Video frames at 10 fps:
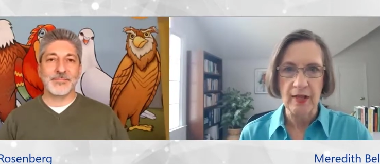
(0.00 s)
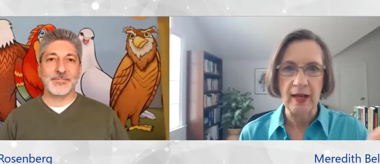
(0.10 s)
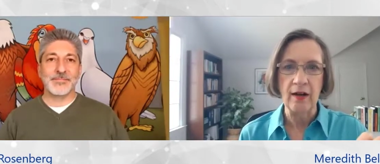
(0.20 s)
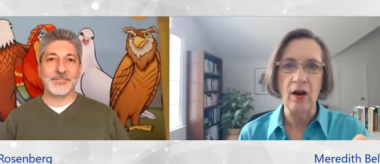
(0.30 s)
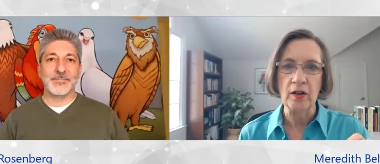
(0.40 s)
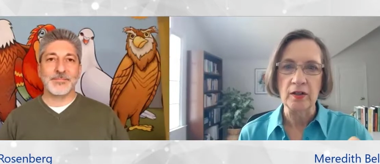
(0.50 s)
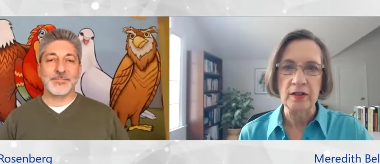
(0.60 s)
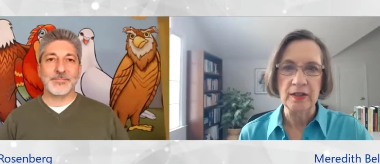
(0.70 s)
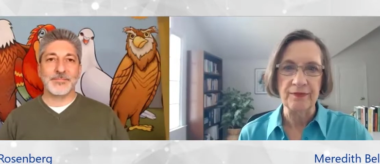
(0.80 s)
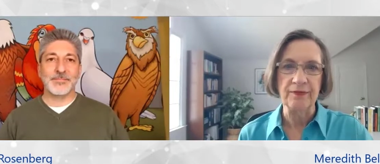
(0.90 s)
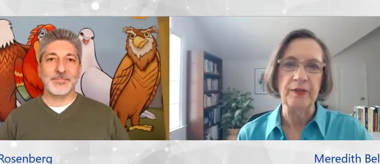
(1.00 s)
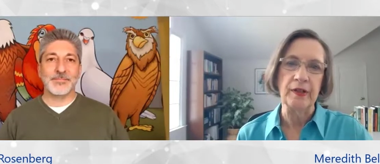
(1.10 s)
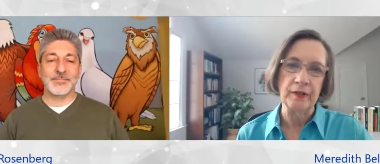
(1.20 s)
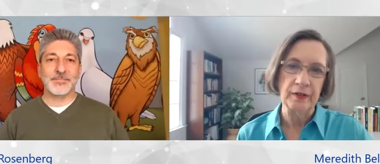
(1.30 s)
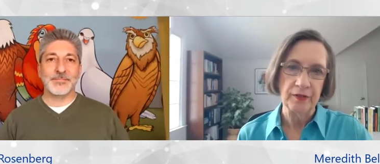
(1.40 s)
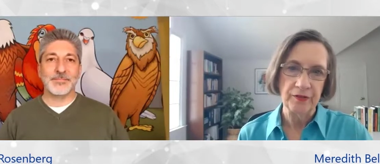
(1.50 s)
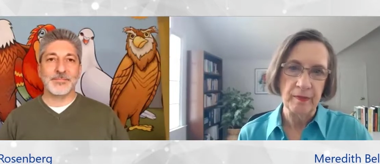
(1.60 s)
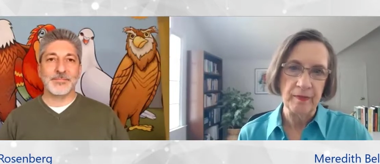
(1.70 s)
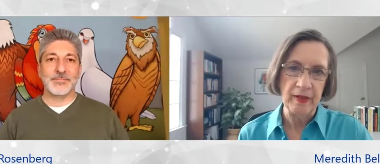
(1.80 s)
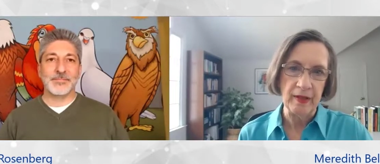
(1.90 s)
Speaker 1: that are different
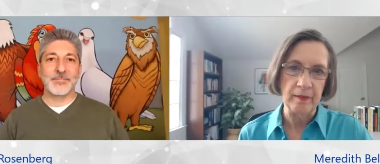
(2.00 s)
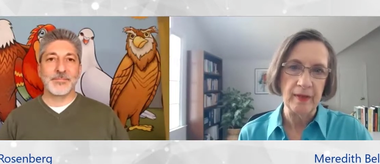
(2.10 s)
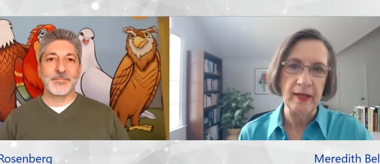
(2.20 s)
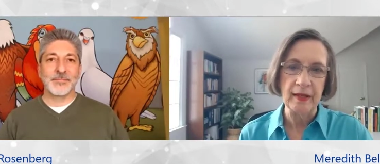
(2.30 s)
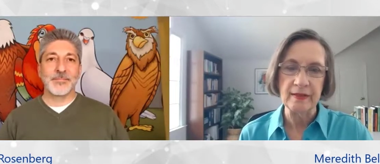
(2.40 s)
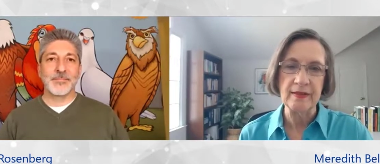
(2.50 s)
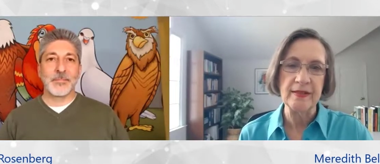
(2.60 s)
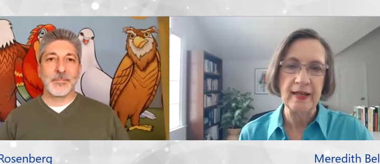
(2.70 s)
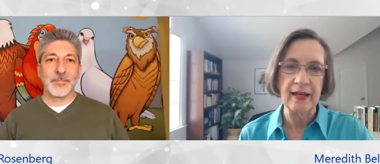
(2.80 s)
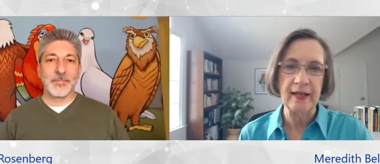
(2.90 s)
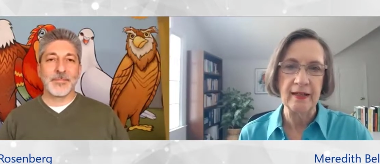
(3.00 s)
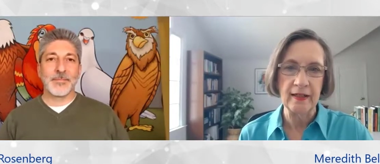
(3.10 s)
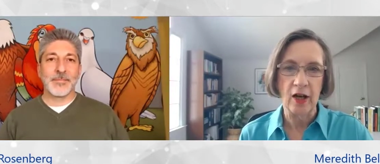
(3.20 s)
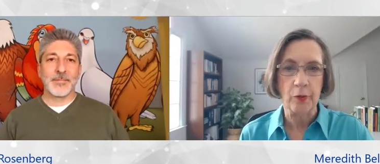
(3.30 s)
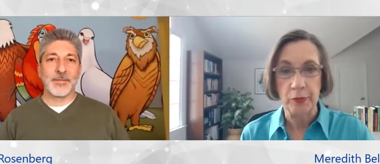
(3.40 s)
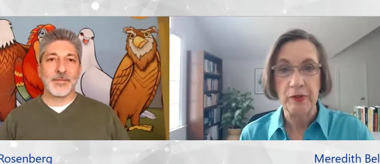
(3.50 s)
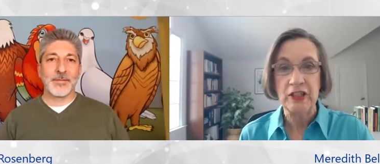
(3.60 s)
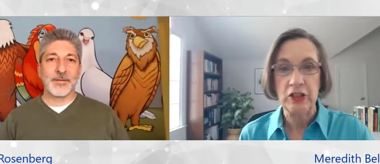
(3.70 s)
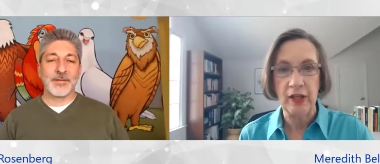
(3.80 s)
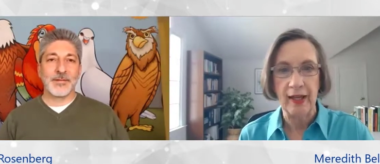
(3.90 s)
from them and instead
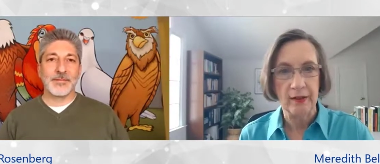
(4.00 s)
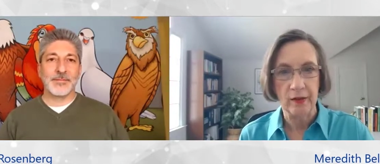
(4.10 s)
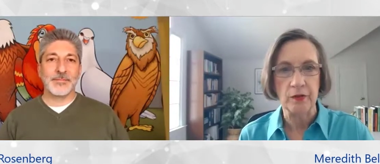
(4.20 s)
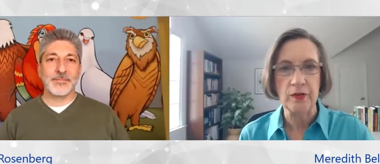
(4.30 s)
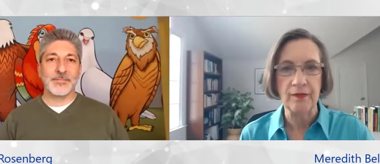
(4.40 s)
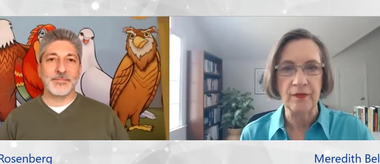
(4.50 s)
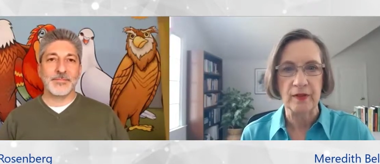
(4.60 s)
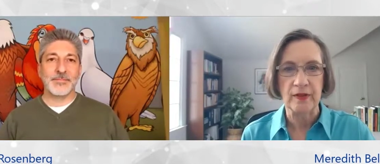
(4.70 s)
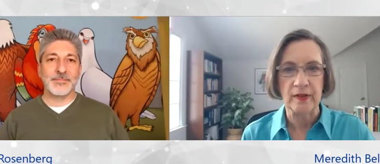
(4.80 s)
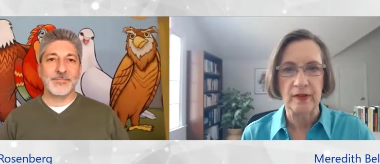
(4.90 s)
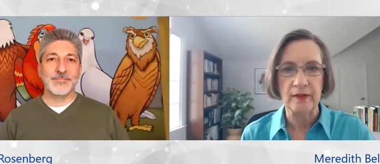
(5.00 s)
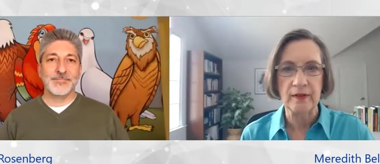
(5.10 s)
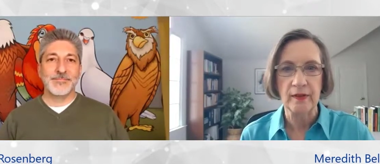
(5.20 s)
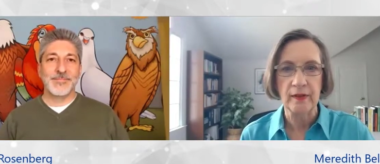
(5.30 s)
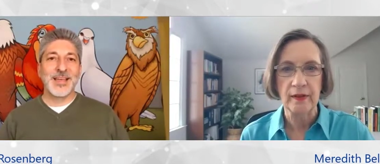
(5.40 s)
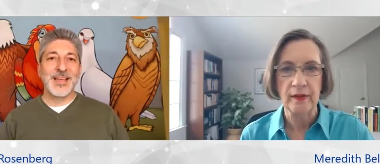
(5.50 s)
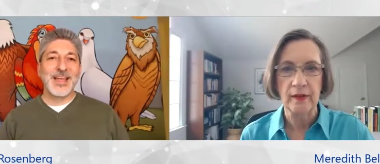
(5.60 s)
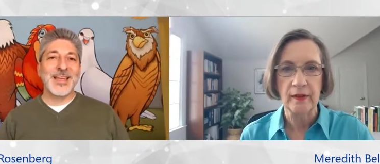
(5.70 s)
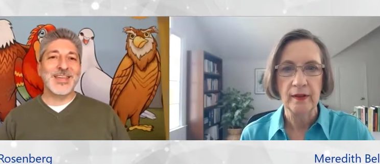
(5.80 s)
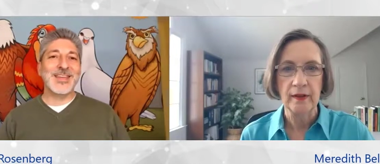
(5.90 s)
appreciate those differences?
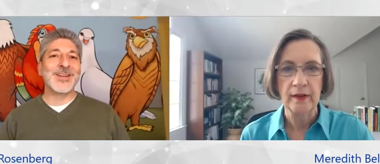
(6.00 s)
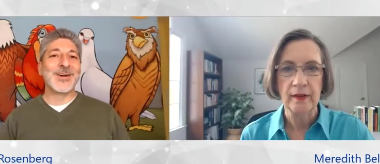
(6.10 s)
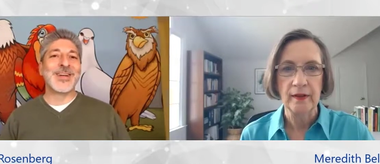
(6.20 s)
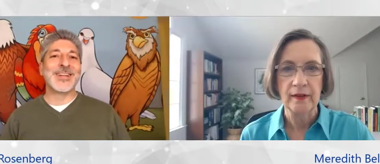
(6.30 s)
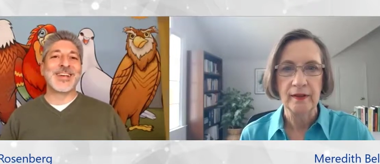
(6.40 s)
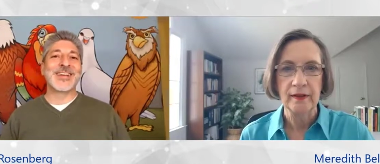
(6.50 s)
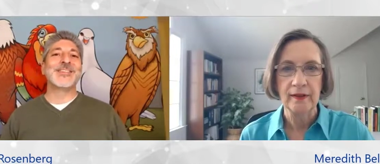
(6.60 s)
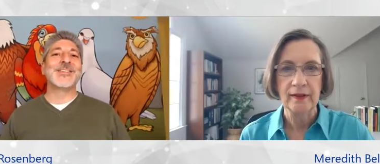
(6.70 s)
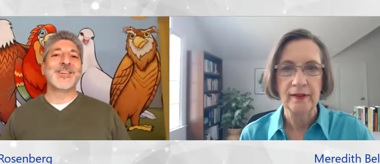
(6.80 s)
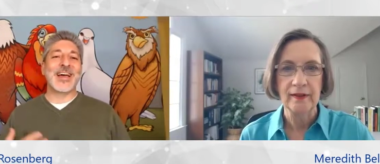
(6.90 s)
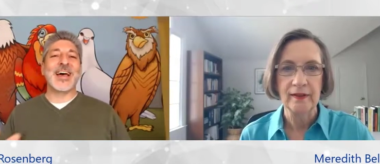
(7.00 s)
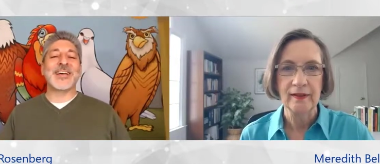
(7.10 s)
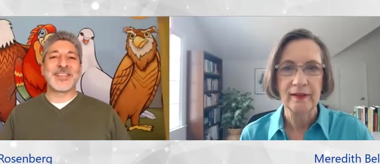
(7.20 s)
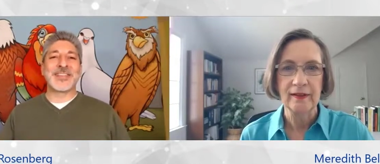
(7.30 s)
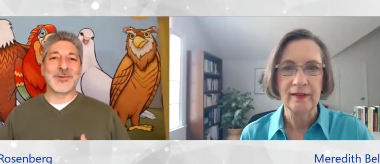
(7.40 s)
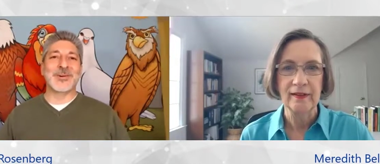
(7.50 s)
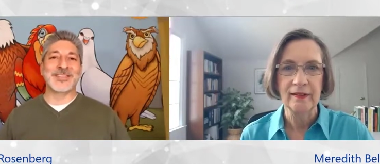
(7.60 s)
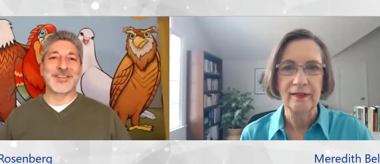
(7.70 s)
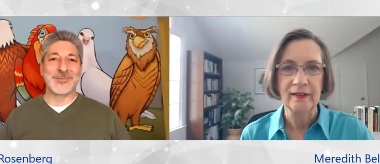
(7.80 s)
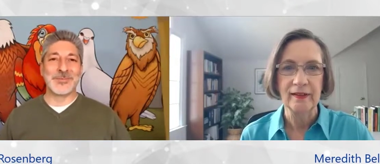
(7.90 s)
Speaker 2: You know, as you ask that question,
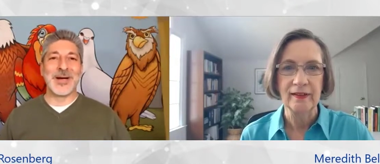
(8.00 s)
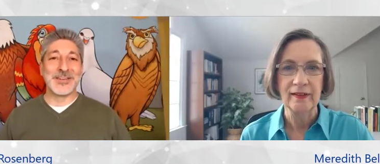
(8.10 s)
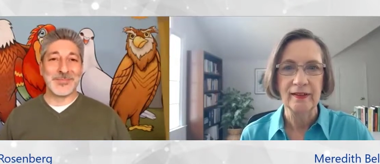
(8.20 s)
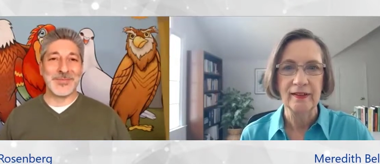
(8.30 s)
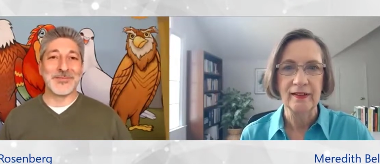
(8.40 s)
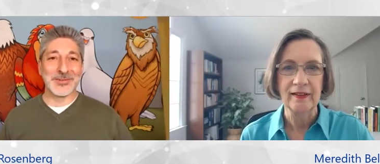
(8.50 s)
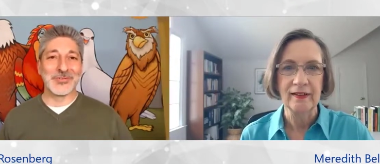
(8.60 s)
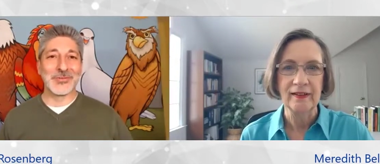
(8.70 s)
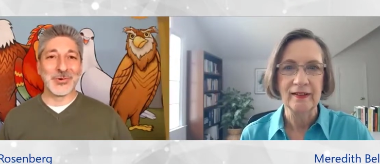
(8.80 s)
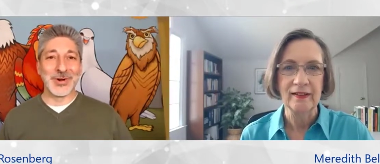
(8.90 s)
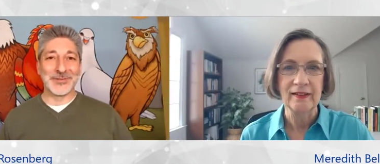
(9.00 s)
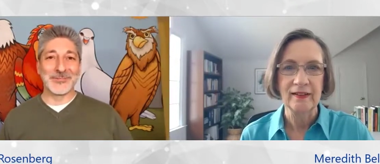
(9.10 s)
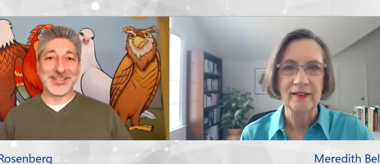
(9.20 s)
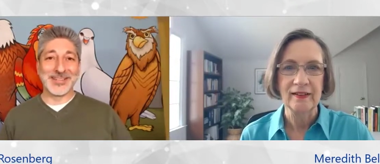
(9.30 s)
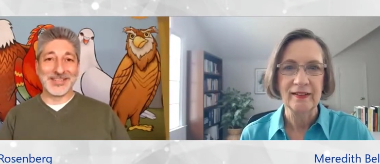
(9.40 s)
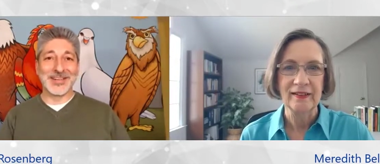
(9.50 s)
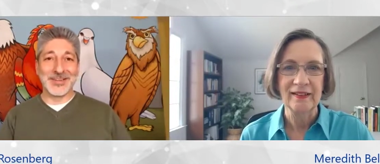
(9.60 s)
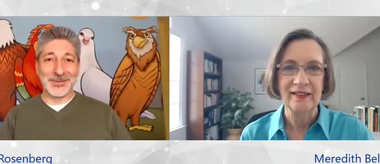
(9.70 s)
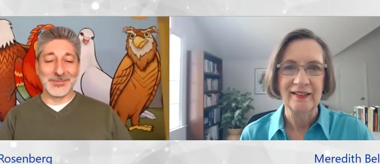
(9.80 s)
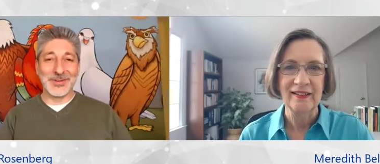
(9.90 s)
it reminds me of a story of my son
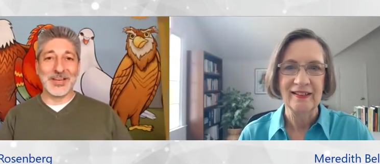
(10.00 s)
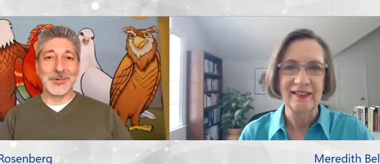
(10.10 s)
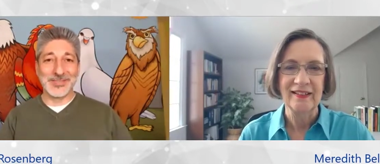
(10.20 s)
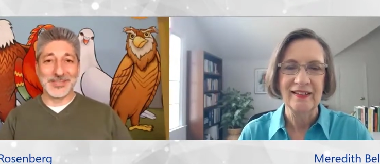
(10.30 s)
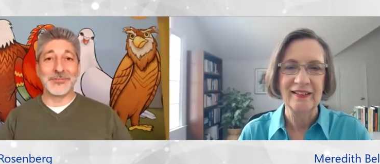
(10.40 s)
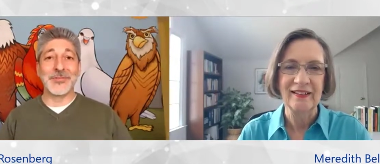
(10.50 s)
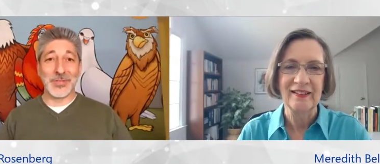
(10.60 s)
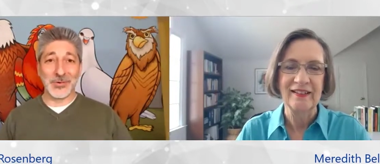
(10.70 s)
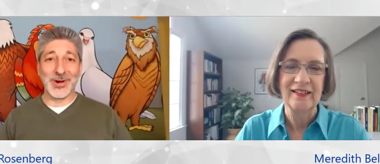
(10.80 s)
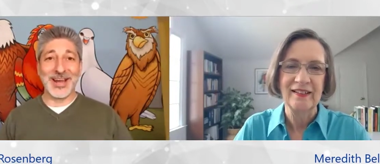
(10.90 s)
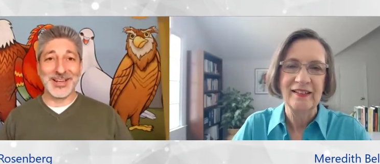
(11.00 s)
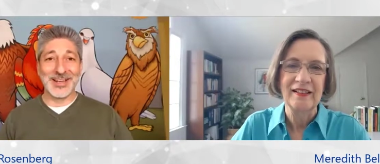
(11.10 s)
when he was in 5th grade.